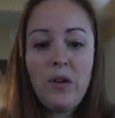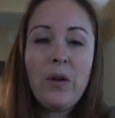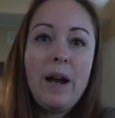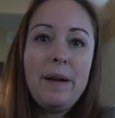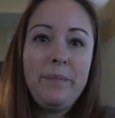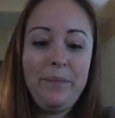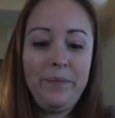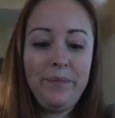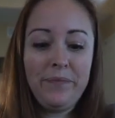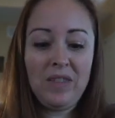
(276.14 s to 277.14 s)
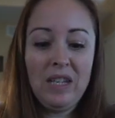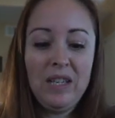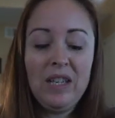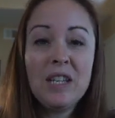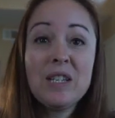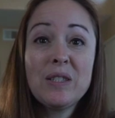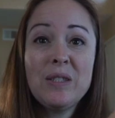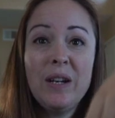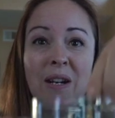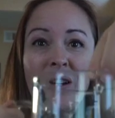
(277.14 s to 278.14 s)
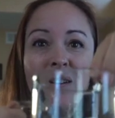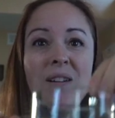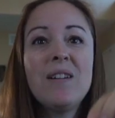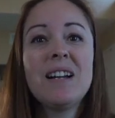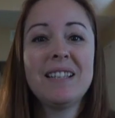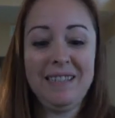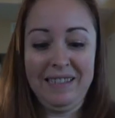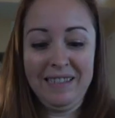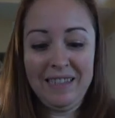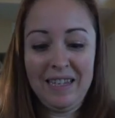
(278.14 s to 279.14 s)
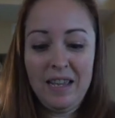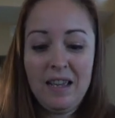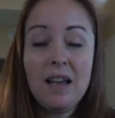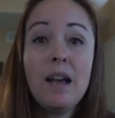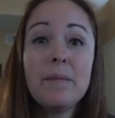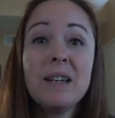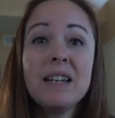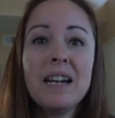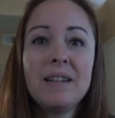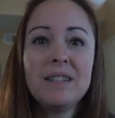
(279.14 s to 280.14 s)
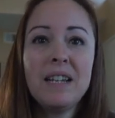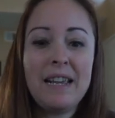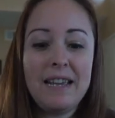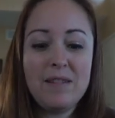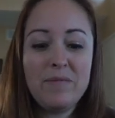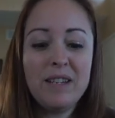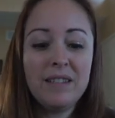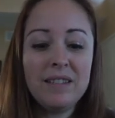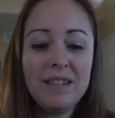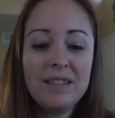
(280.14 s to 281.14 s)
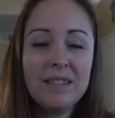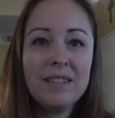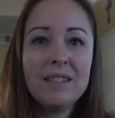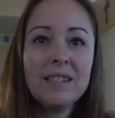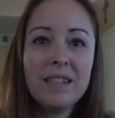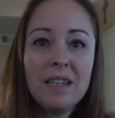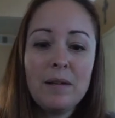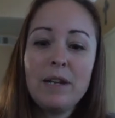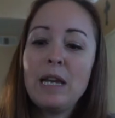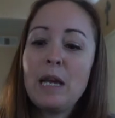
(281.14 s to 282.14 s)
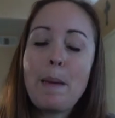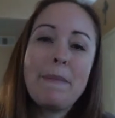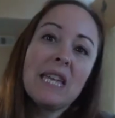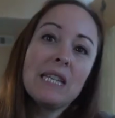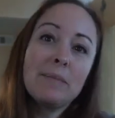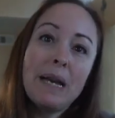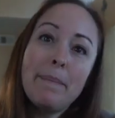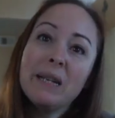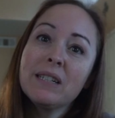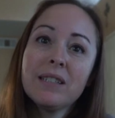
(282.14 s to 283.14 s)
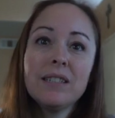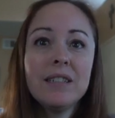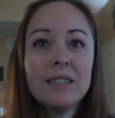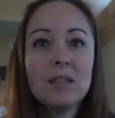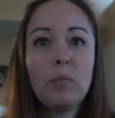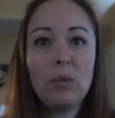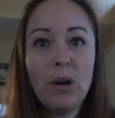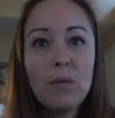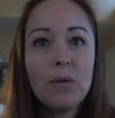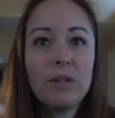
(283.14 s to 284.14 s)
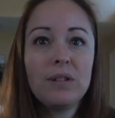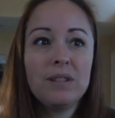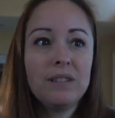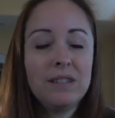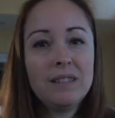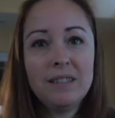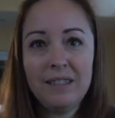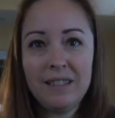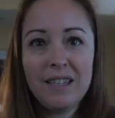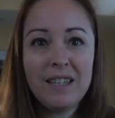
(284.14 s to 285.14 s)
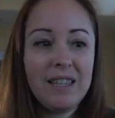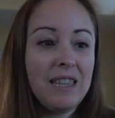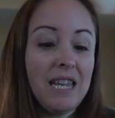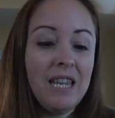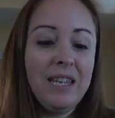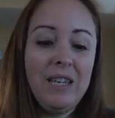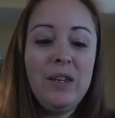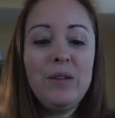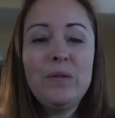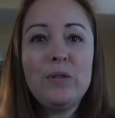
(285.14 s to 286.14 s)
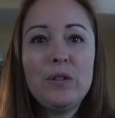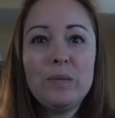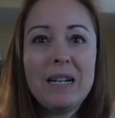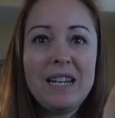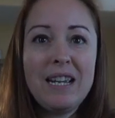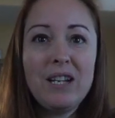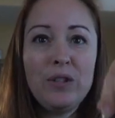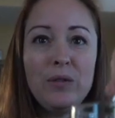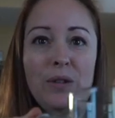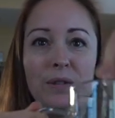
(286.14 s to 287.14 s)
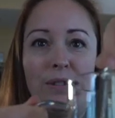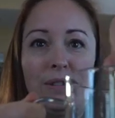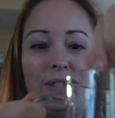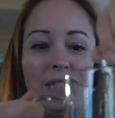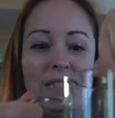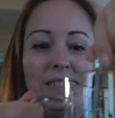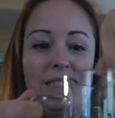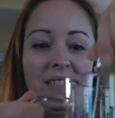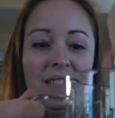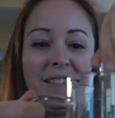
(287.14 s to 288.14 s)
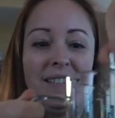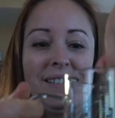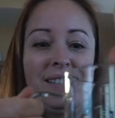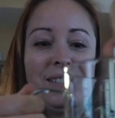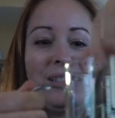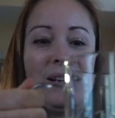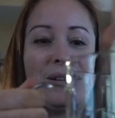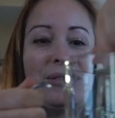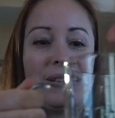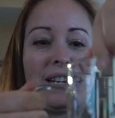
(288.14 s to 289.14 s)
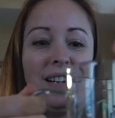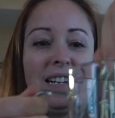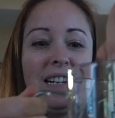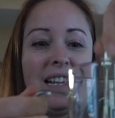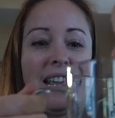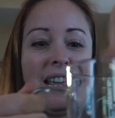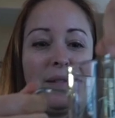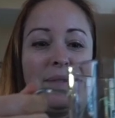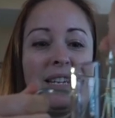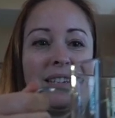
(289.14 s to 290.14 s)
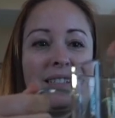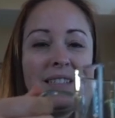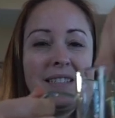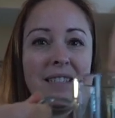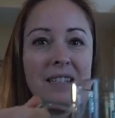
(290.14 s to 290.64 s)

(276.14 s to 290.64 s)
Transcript: Okay, so I'm gonna have to hand mix this because my mixer is broke. Thank you to my 2-year-old. So we're gonna hand mix.